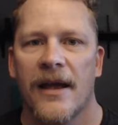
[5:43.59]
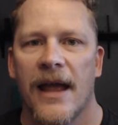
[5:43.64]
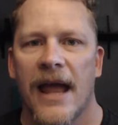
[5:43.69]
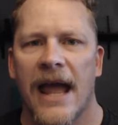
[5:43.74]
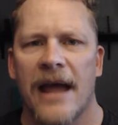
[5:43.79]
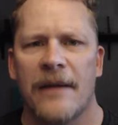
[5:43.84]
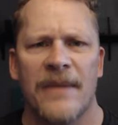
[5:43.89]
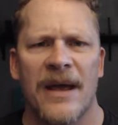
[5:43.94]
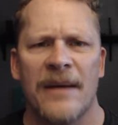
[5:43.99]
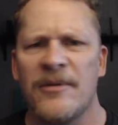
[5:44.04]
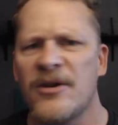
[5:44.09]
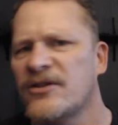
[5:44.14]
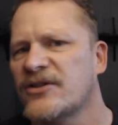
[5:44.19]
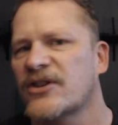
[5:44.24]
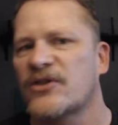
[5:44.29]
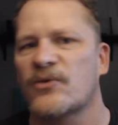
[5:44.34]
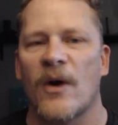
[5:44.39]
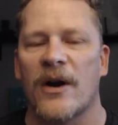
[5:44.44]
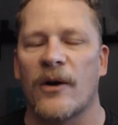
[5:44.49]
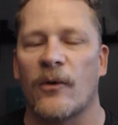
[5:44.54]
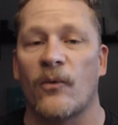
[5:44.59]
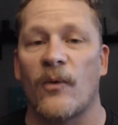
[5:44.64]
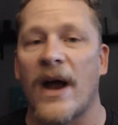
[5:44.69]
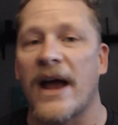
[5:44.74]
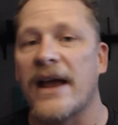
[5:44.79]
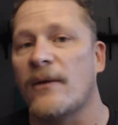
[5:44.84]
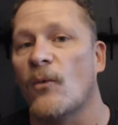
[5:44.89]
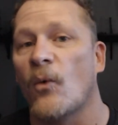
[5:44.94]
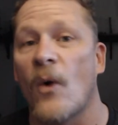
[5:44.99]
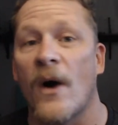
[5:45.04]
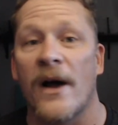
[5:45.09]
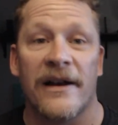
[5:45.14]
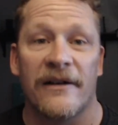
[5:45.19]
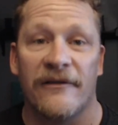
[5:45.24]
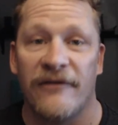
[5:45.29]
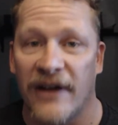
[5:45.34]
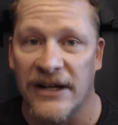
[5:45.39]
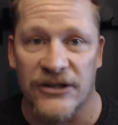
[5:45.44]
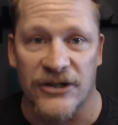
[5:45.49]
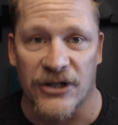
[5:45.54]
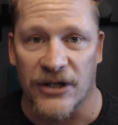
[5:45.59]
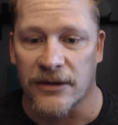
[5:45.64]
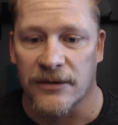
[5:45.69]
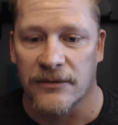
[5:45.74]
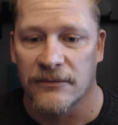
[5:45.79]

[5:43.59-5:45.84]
and maybe you just want to write one adventure,